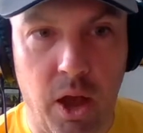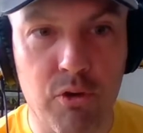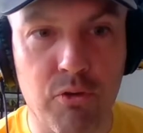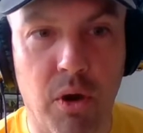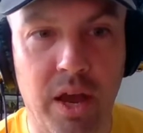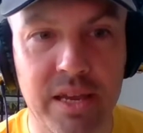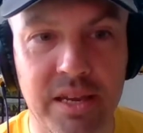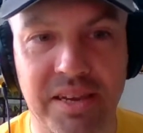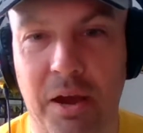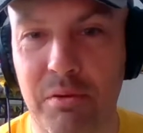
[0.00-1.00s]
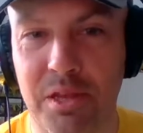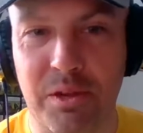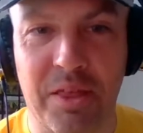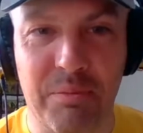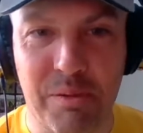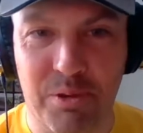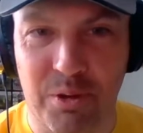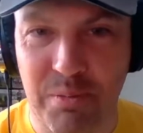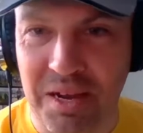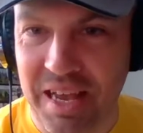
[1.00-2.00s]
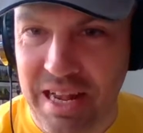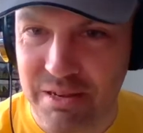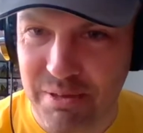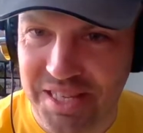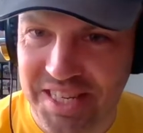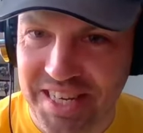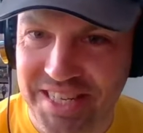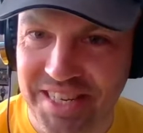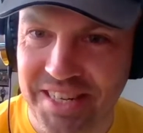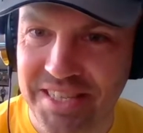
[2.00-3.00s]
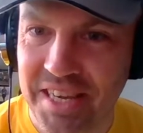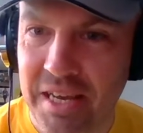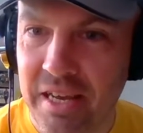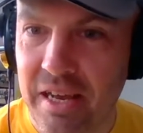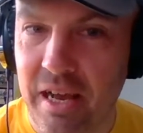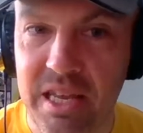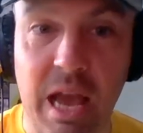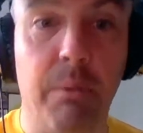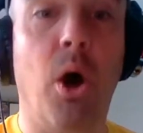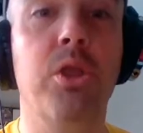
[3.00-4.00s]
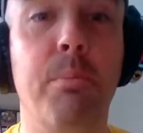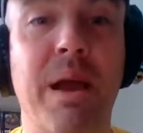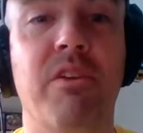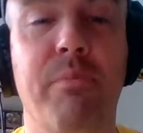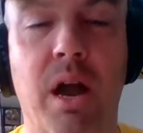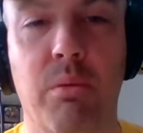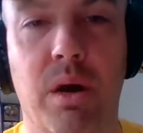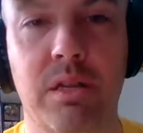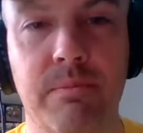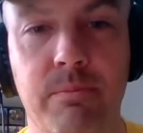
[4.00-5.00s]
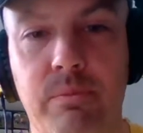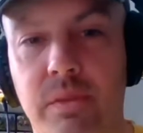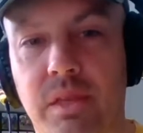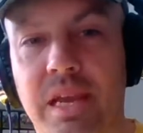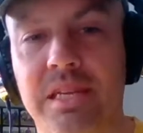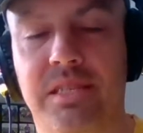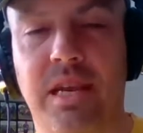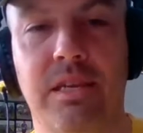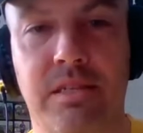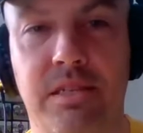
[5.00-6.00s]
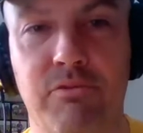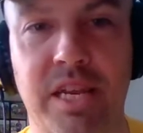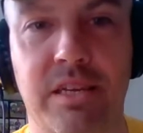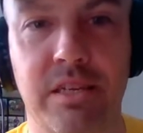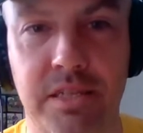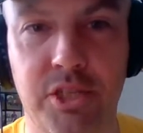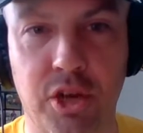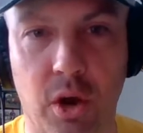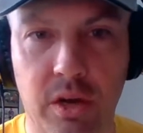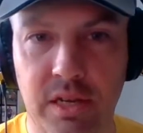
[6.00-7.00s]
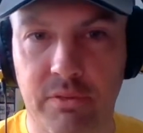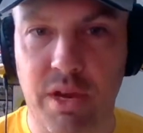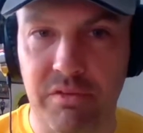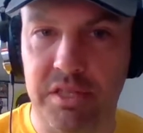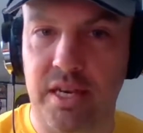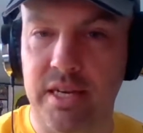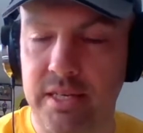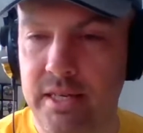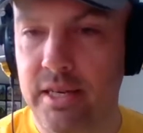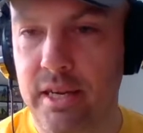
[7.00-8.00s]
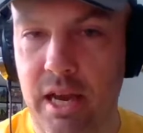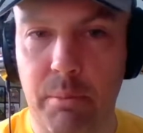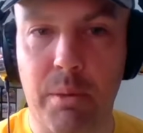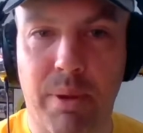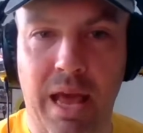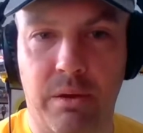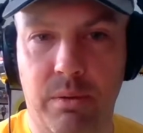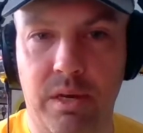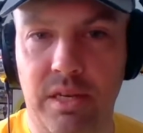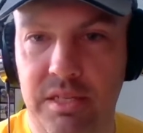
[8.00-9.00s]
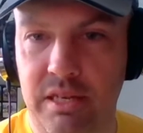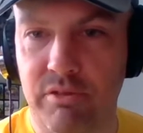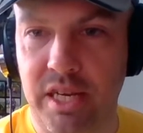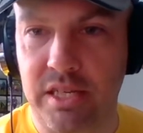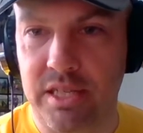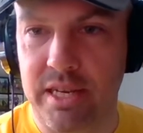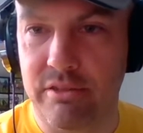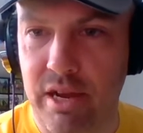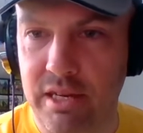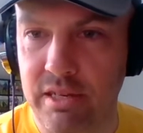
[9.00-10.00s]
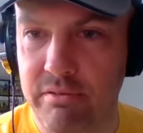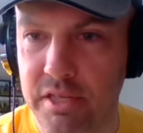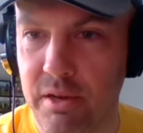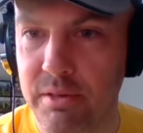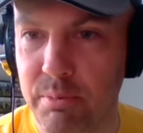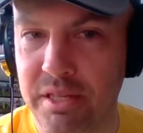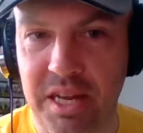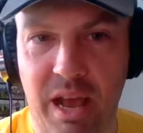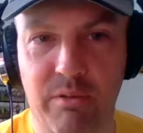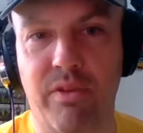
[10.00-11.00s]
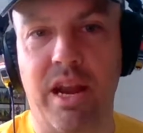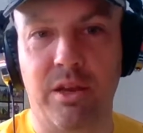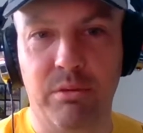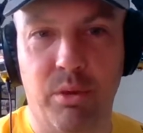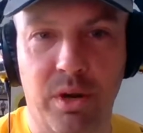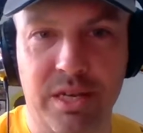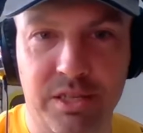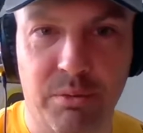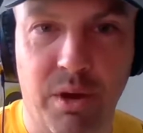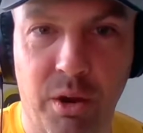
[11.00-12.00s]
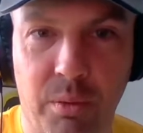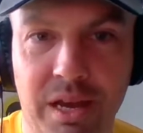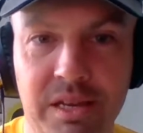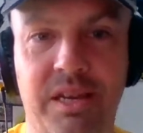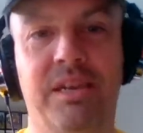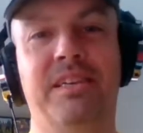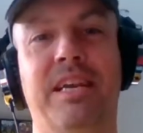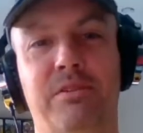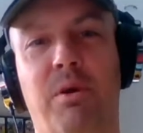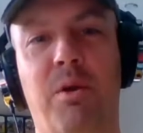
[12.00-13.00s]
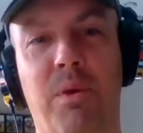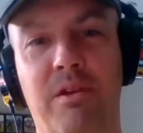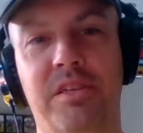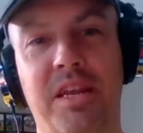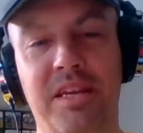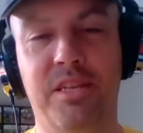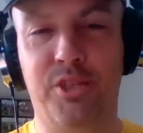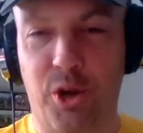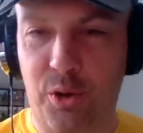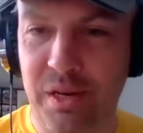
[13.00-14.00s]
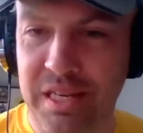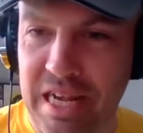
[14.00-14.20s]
Oh, right. Oh, I think people are talking about getting some of the t-shirts. Yeah, on the back of my one, it says ridiculously chonk, if you haven't seen it. And my black one says ridiculously attractive. So it depends on how I'm feeling on the morning as to what I wear. Guess what I'm wearing today? The chonk one.